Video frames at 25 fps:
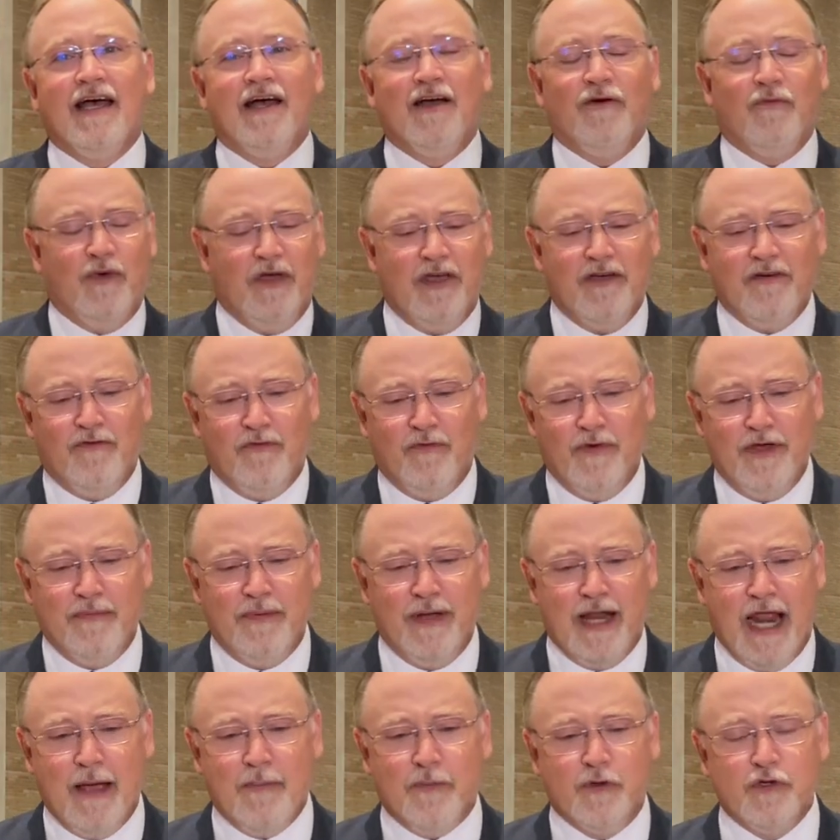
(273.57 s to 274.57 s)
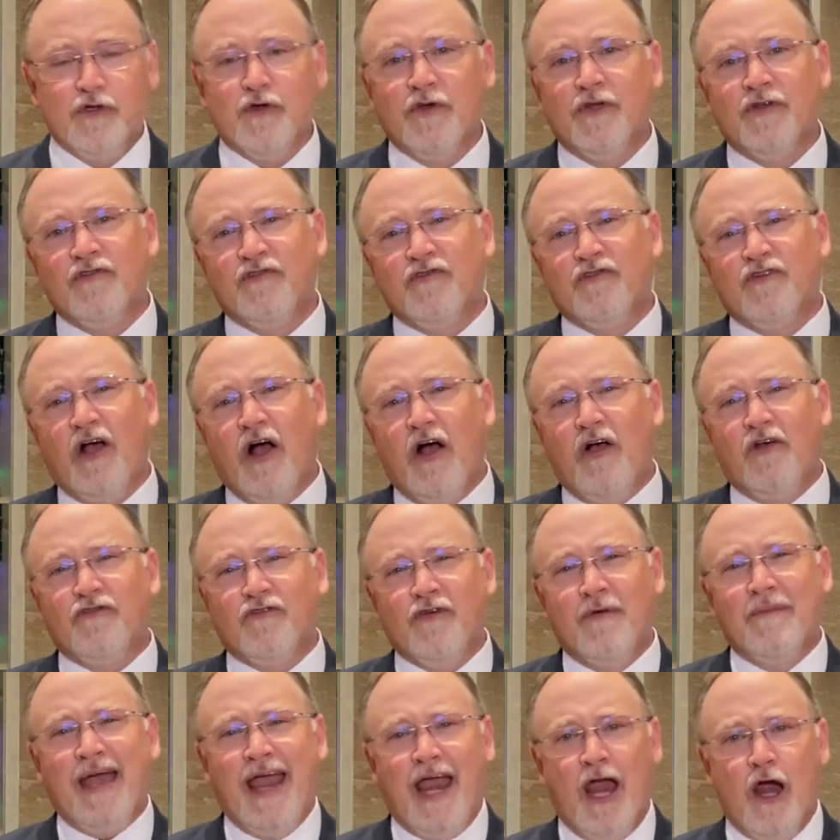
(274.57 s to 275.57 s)
we've been able to install
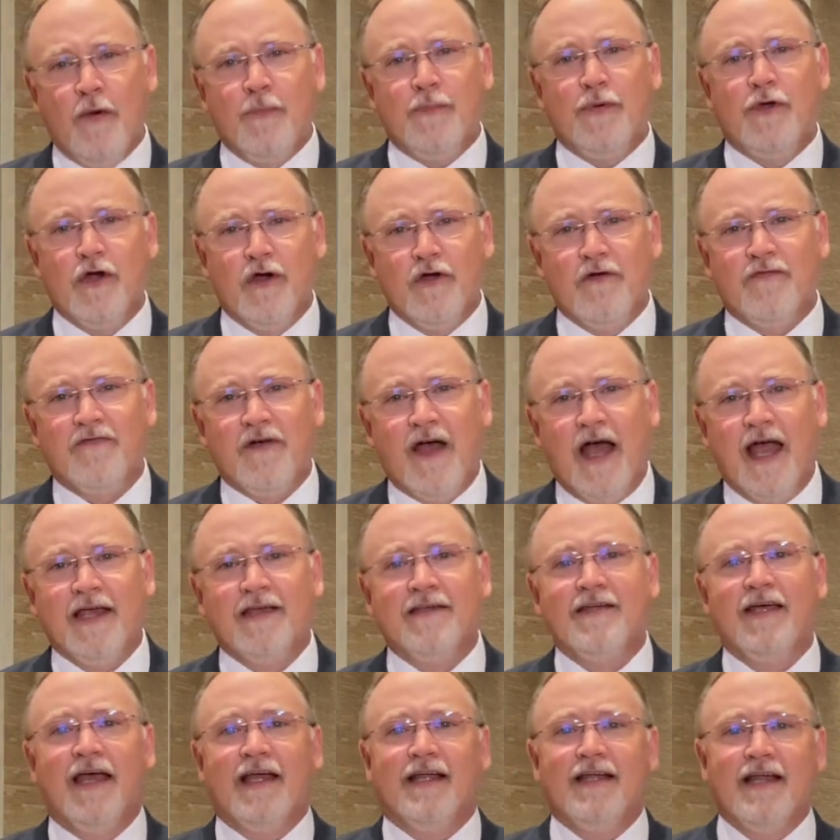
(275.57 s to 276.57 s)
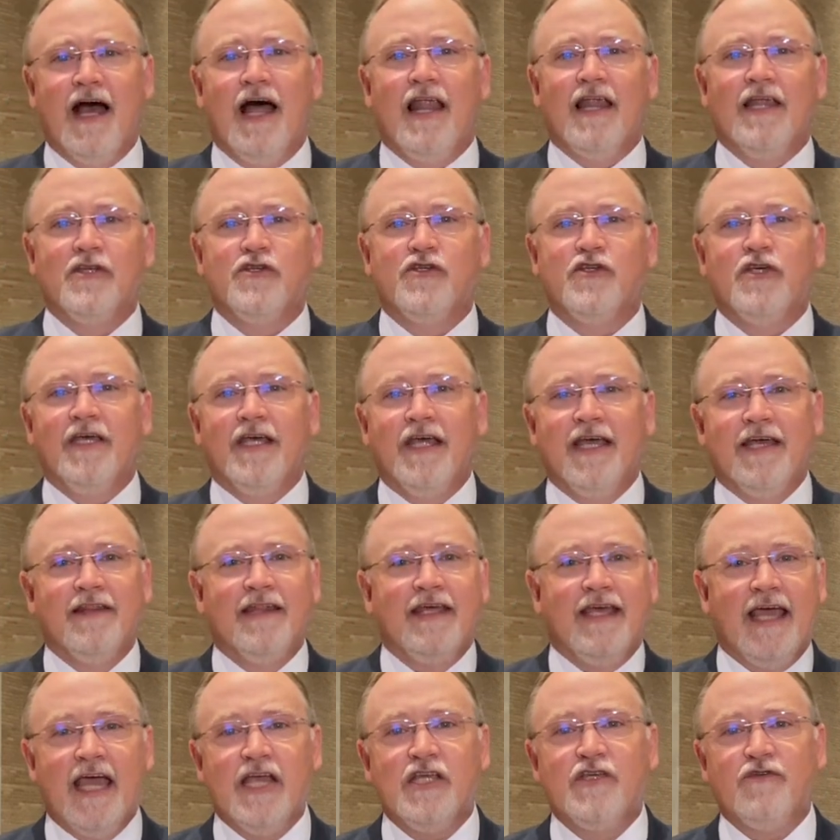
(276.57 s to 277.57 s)
some air purifying technology in
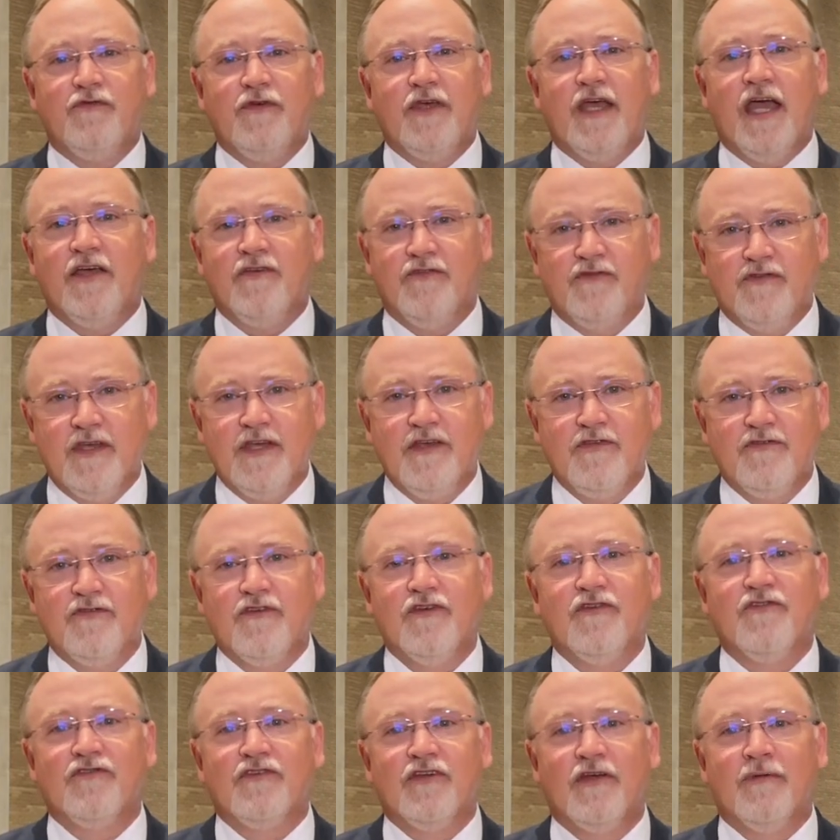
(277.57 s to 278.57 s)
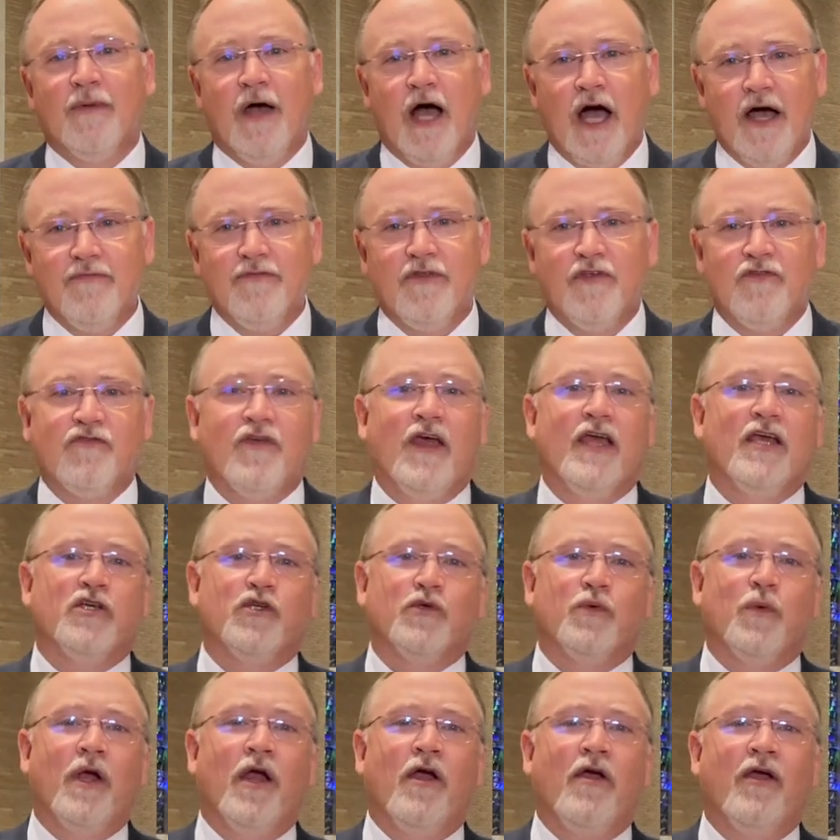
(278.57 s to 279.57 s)
the HVAC system of the
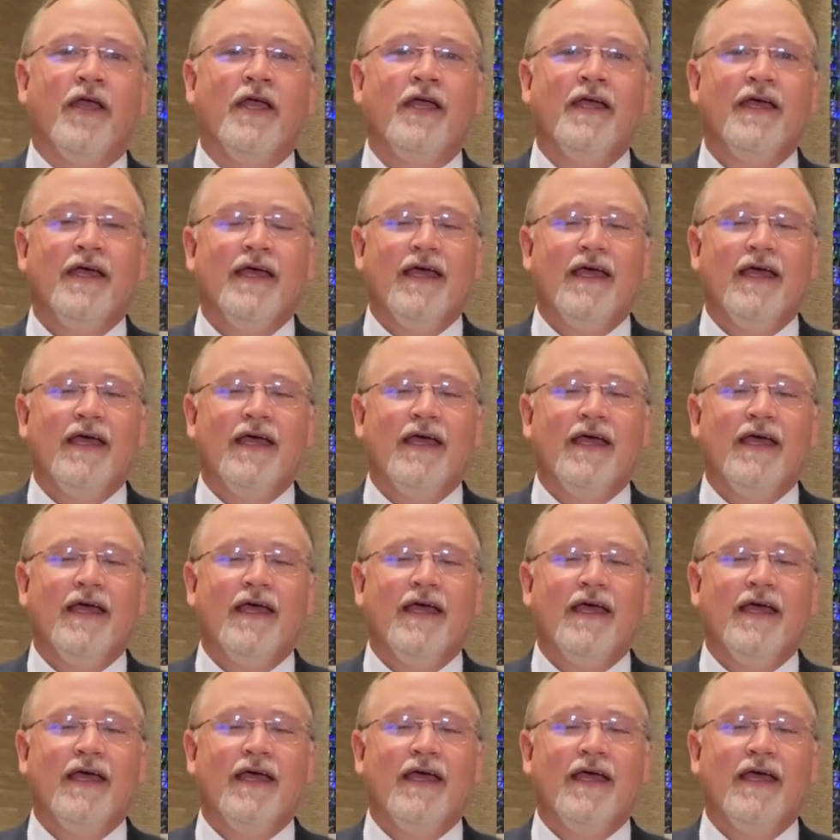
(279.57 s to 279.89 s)
sanctuary,